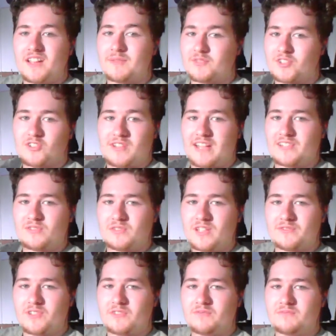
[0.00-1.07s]
I'm sorry, that's all
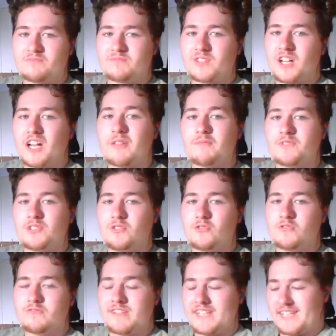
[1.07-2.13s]
I've got time to
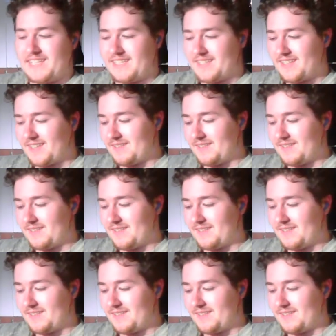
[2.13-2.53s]
do really.